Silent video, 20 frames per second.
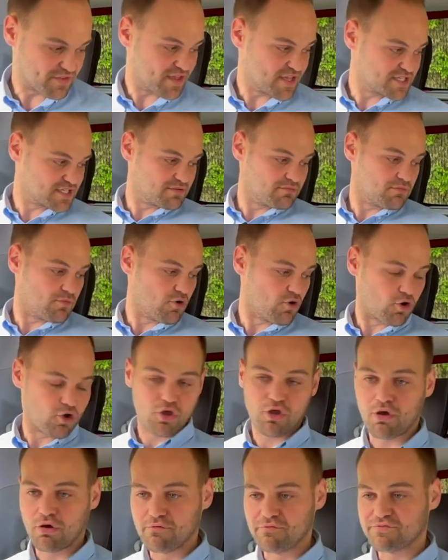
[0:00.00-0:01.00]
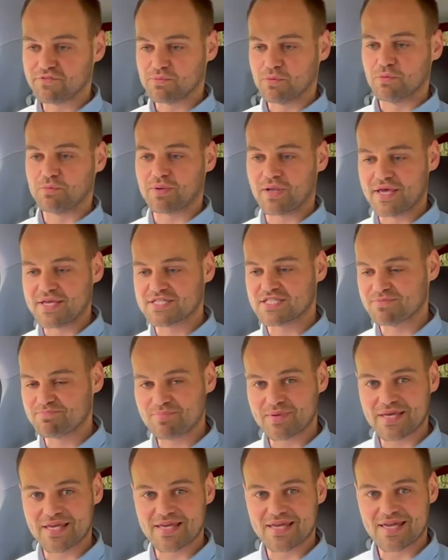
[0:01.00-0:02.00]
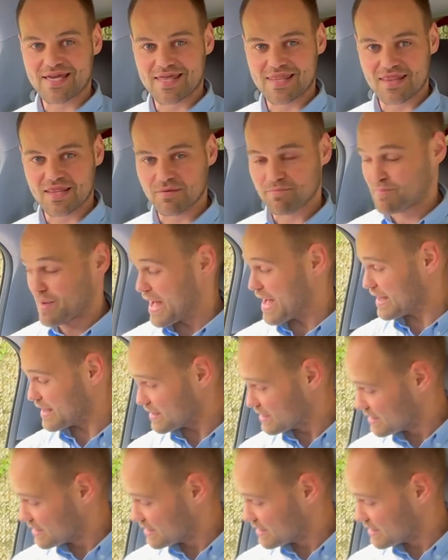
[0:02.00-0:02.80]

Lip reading: is a more comfortable place to be in the back.